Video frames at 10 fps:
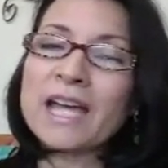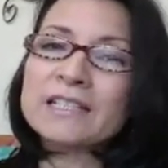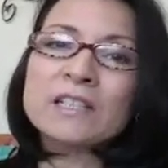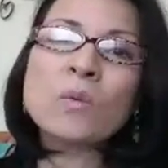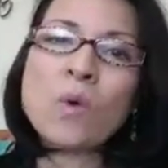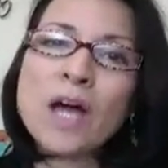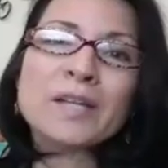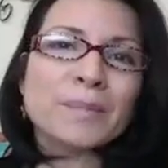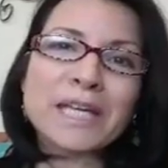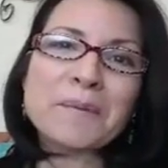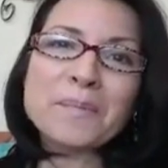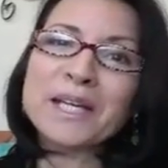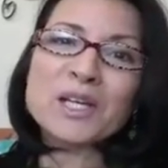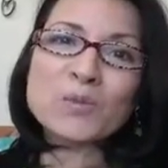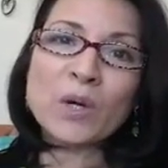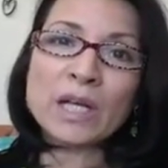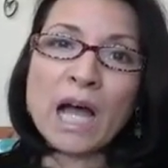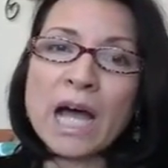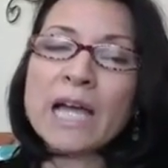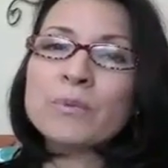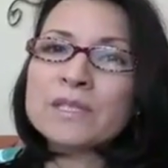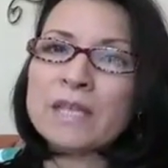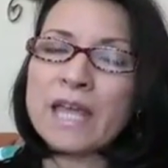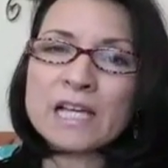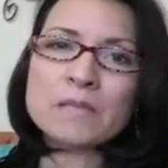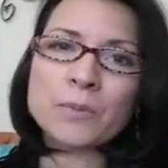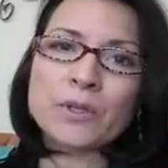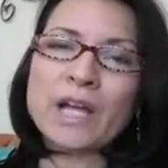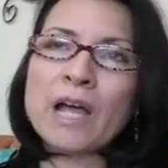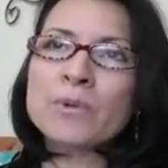I didn't want to be, because when I was the expert,